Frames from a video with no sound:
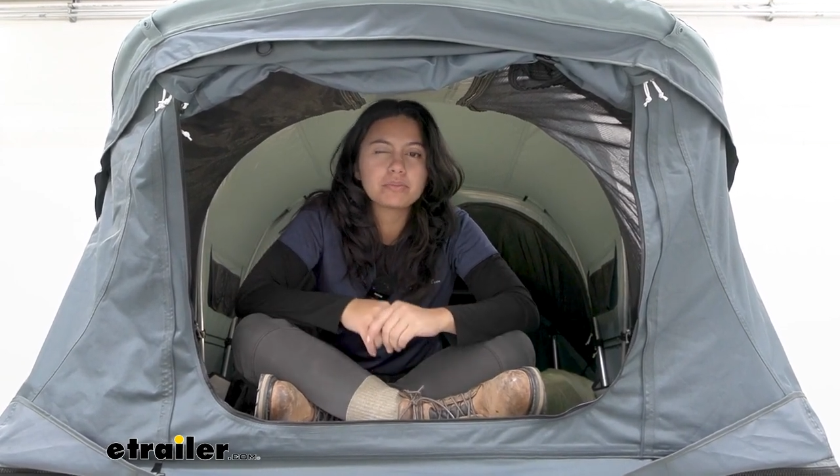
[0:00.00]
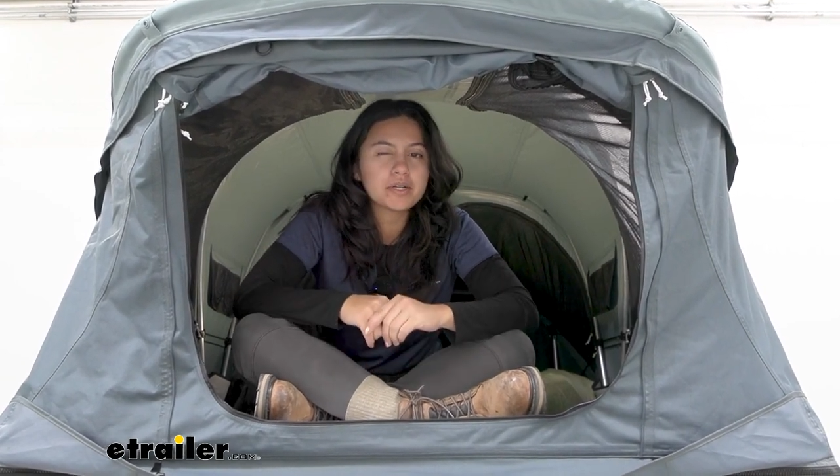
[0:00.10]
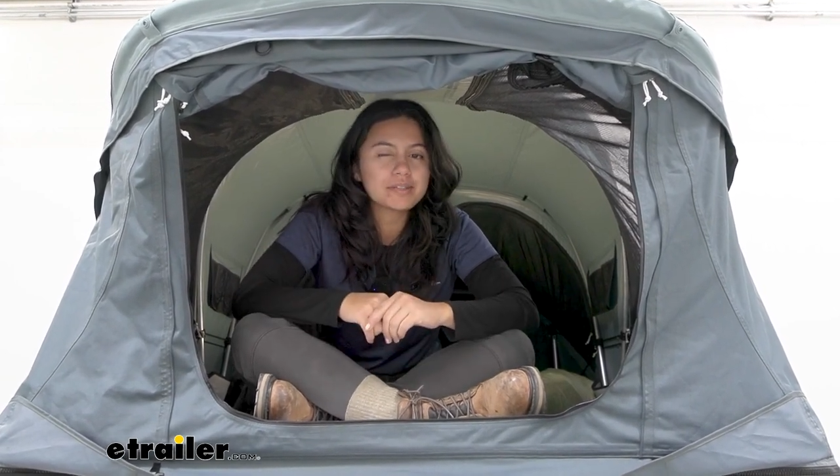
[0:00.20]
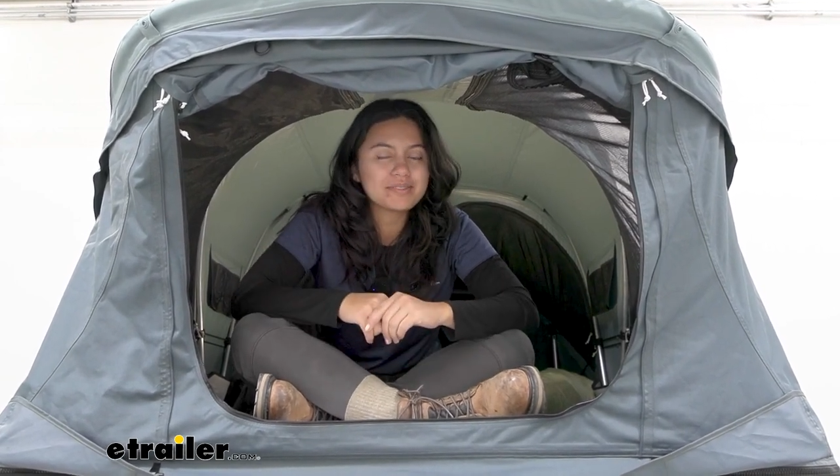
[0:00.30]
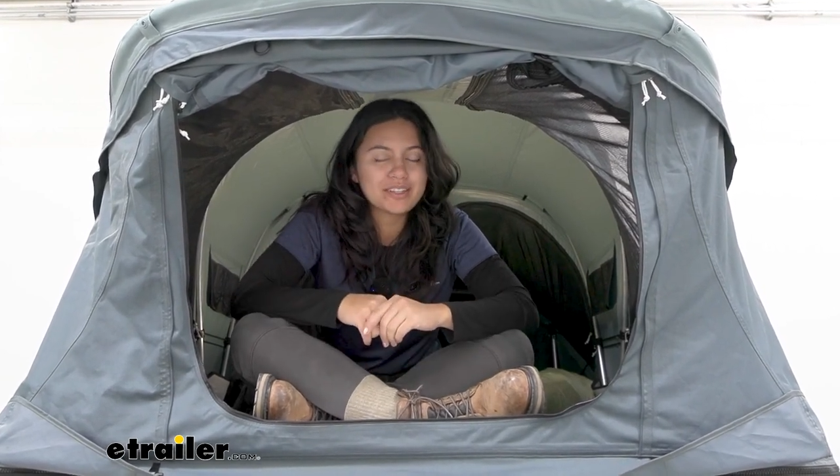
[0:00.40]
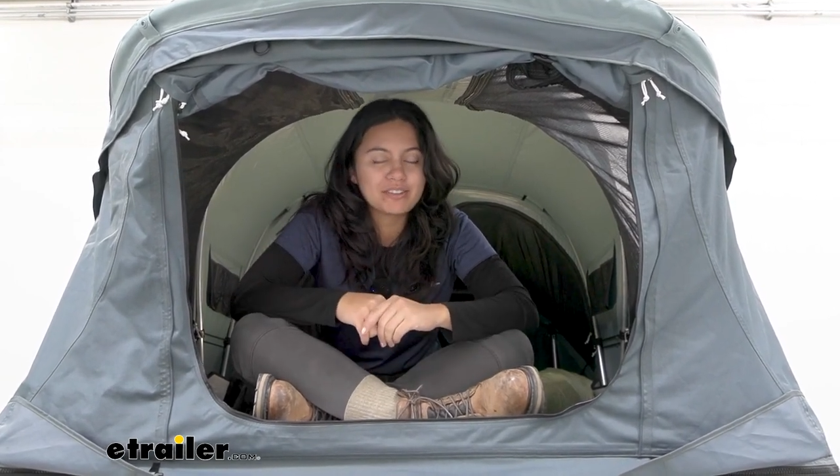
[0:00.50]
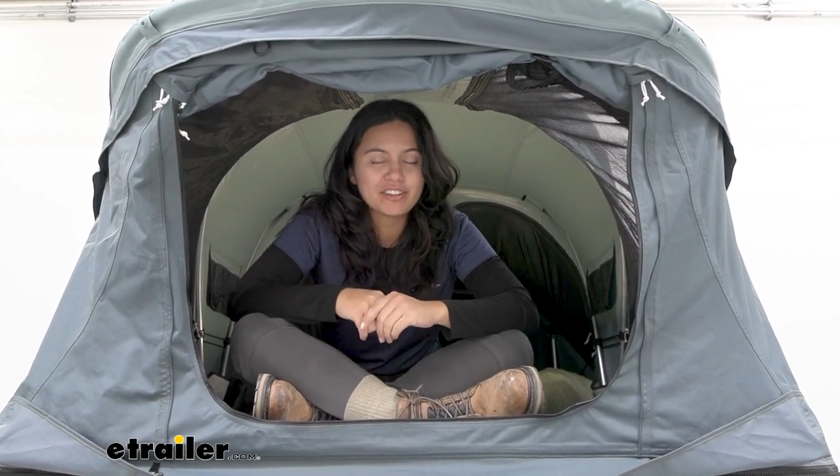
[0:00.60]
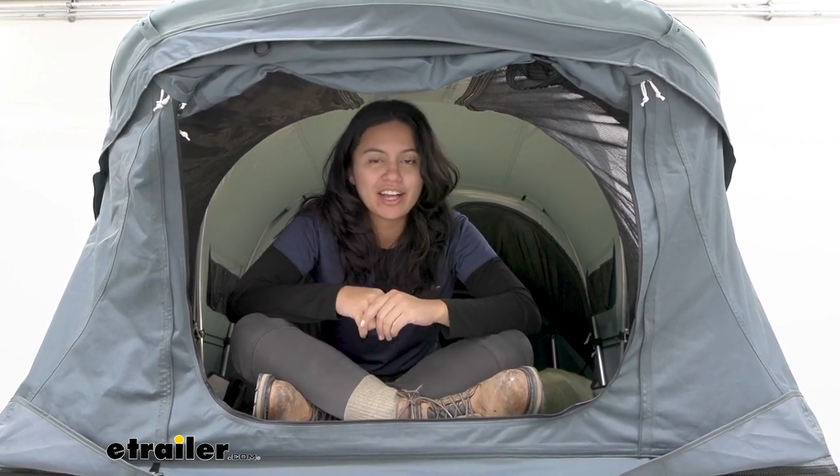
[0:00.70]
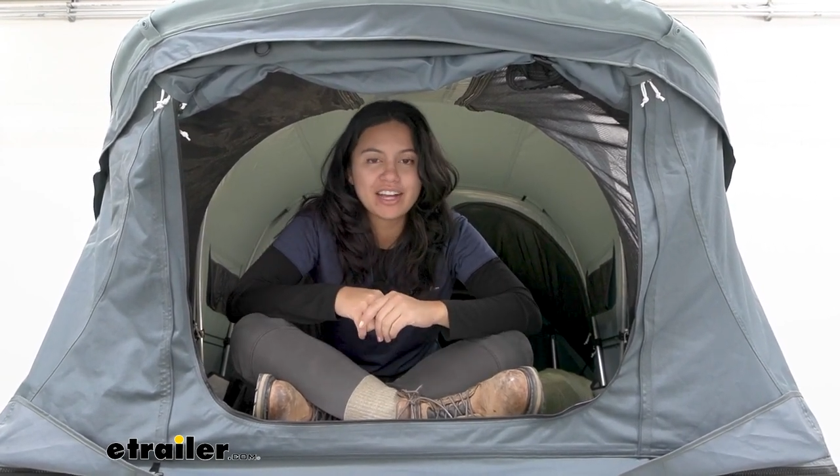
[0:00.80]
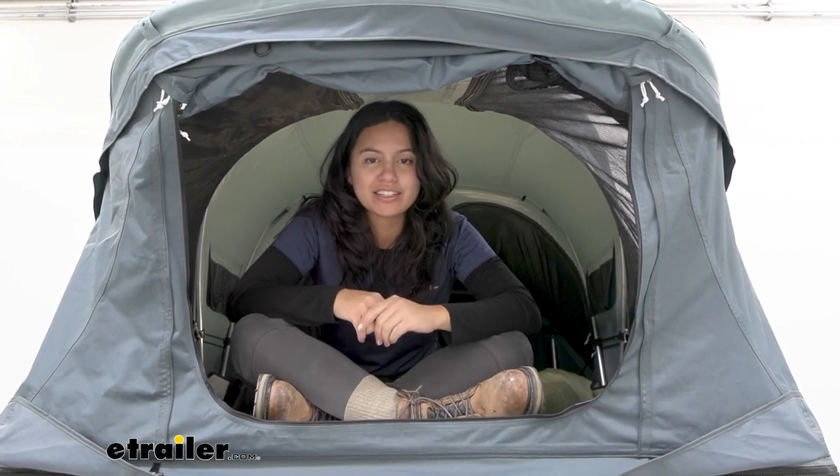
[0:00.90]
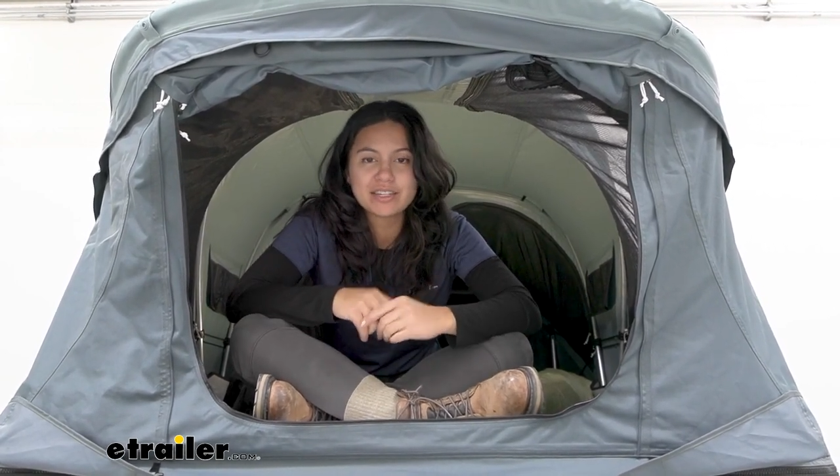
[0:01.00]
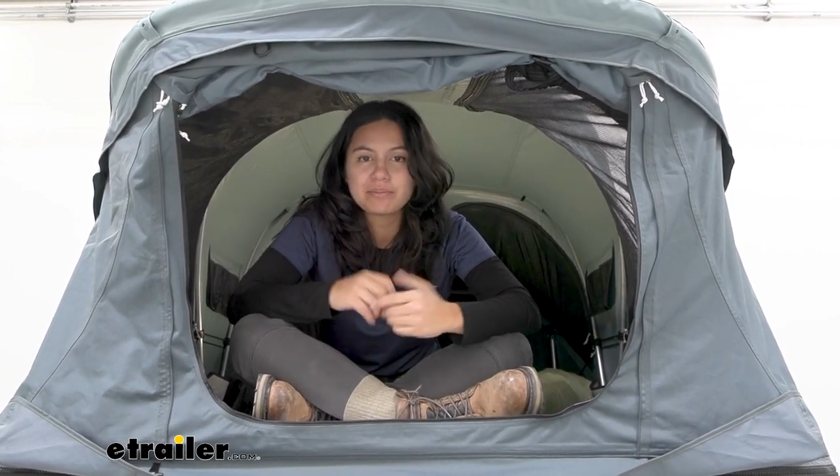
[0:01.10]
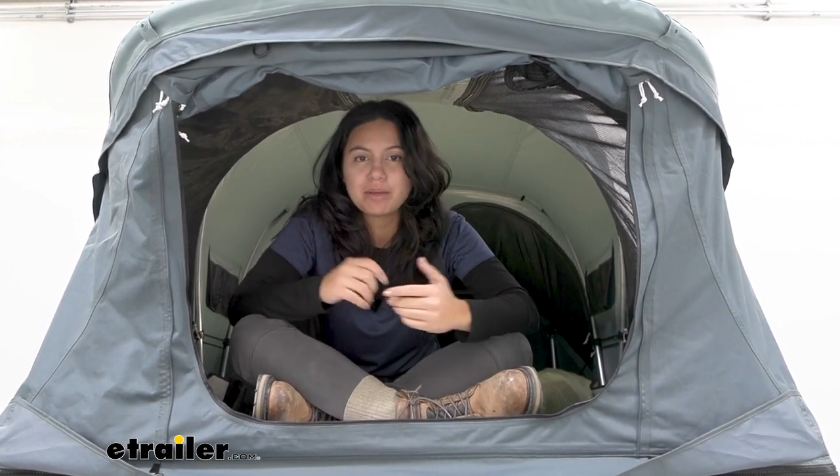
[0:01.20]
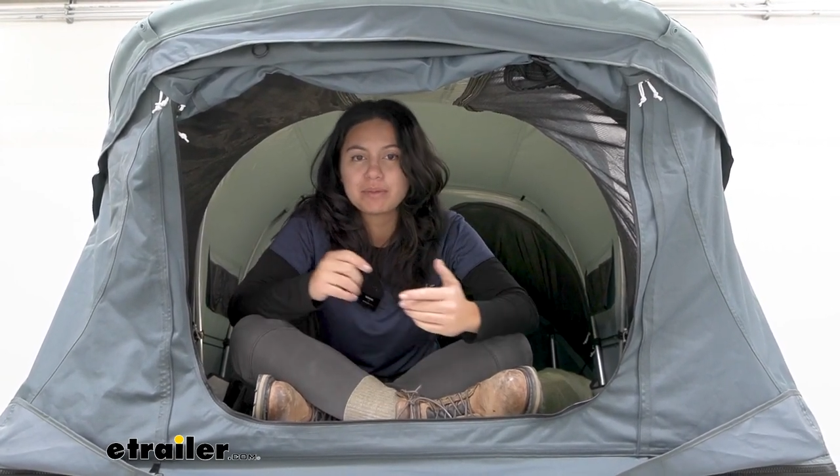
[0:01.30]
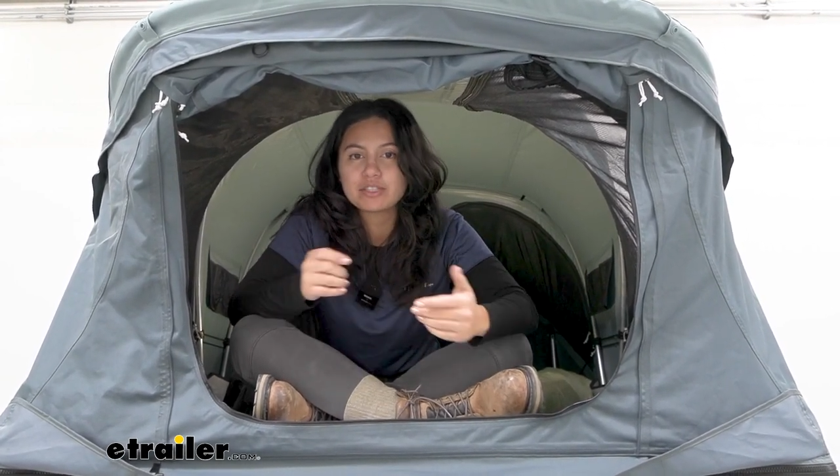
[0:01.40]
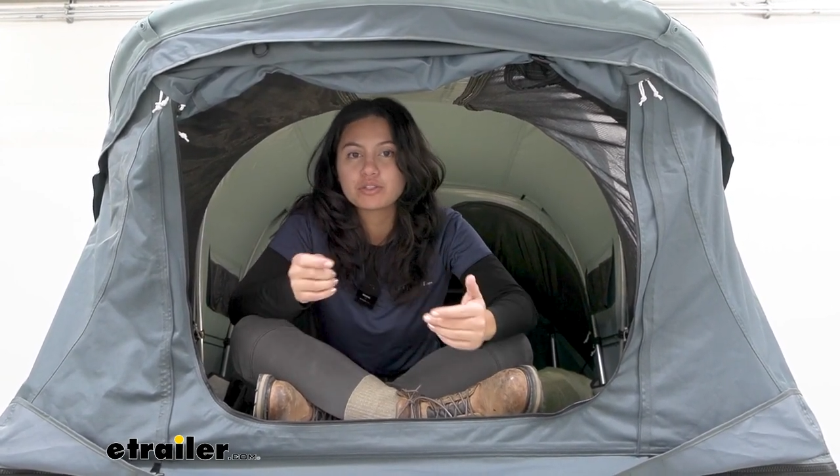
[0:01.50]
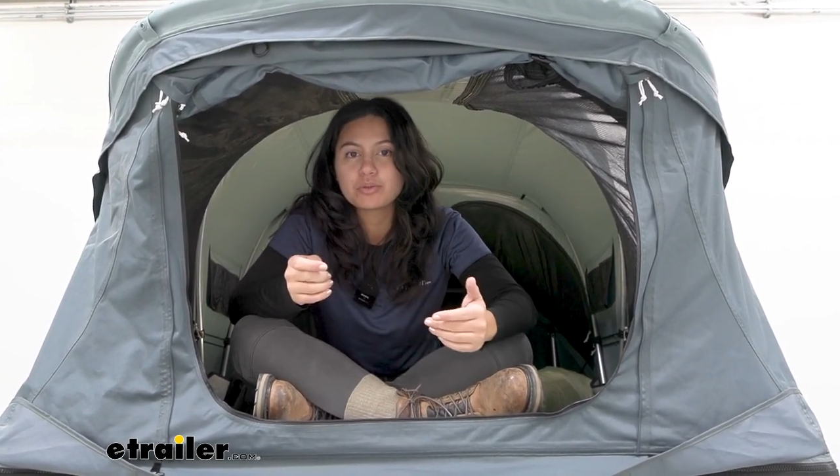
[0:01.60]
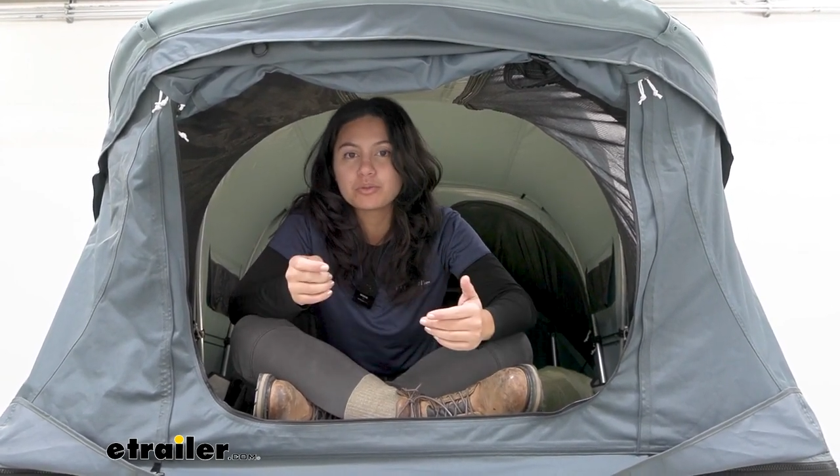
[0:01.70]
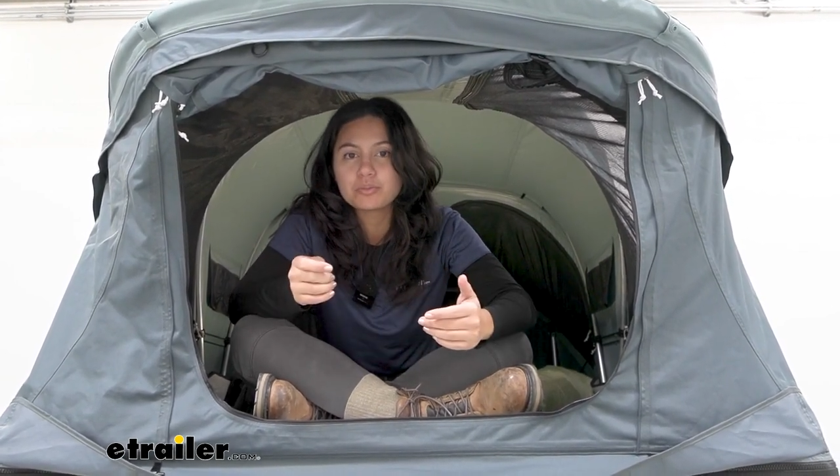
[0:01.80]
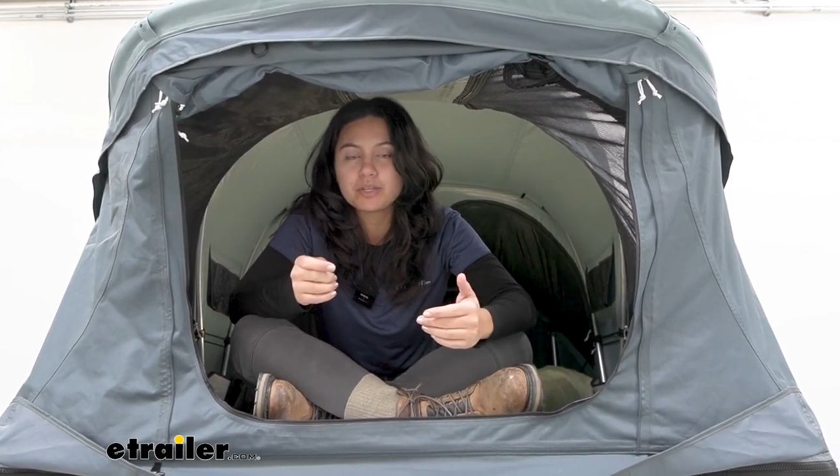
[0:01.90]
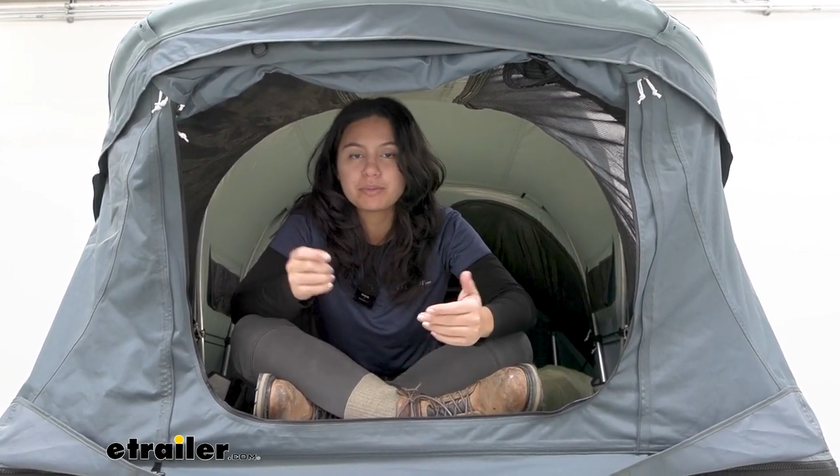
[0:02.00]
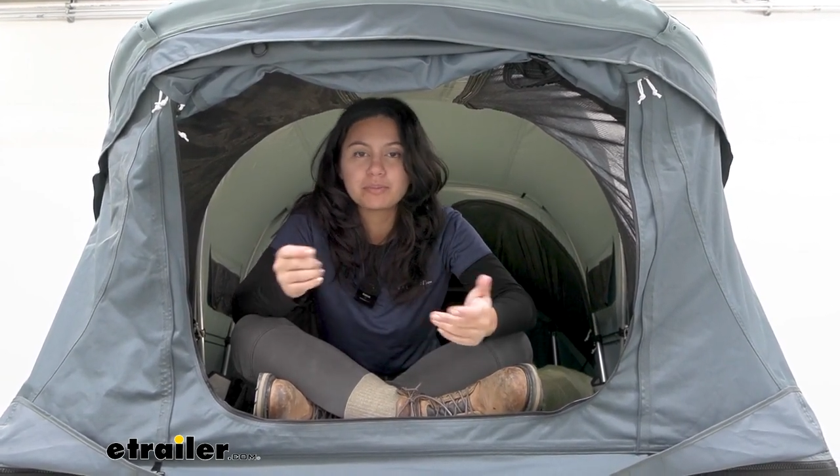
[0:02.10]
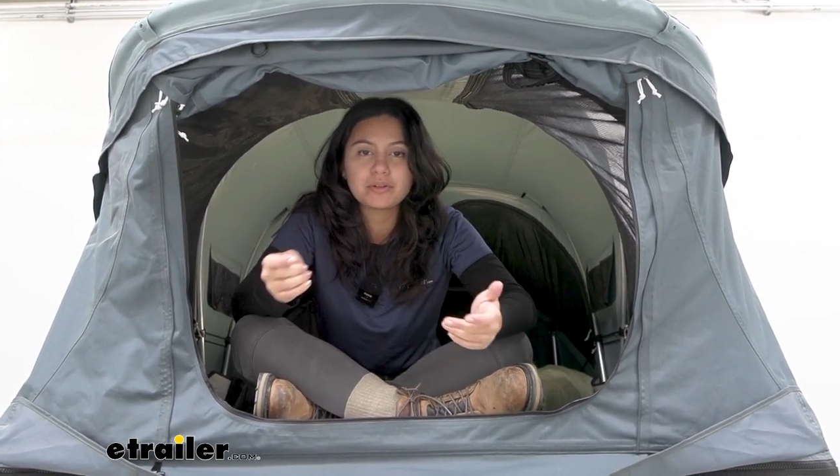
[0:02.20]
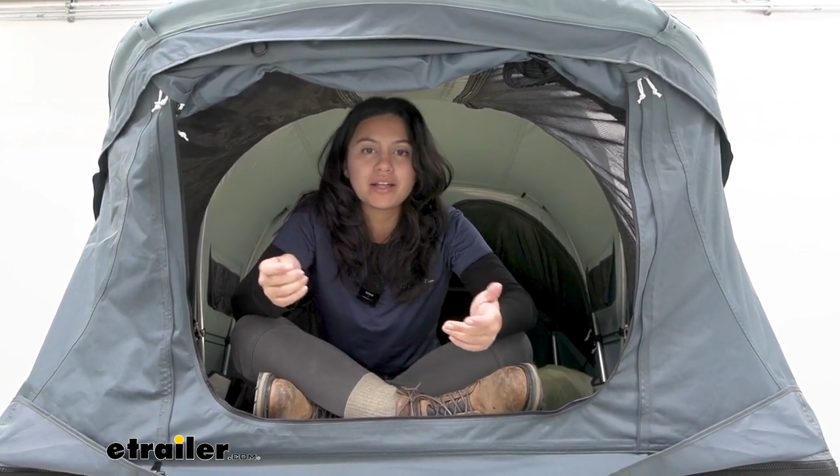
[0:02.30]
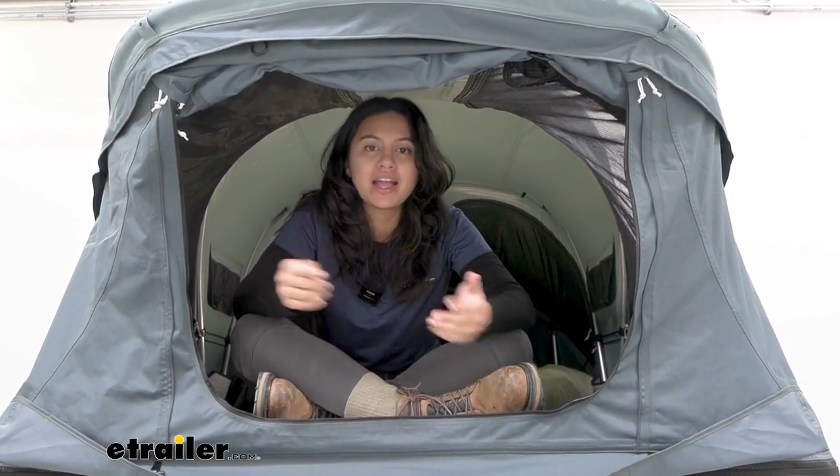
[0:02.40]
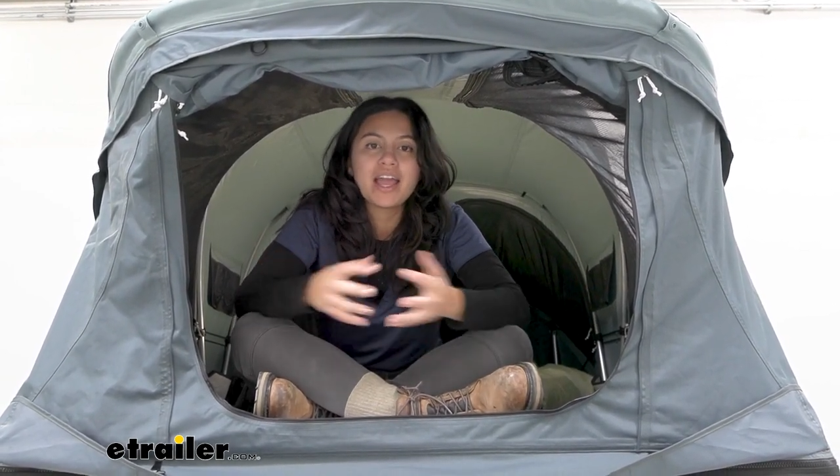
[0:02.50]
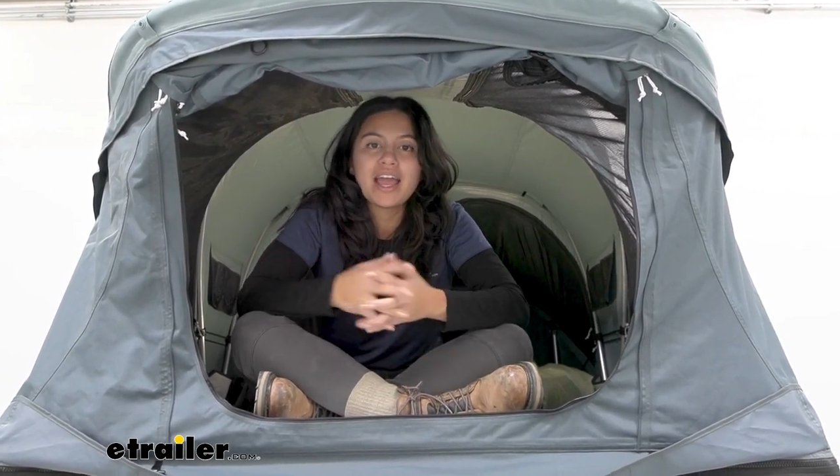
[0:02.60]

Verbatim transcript: but in reality, maybe two people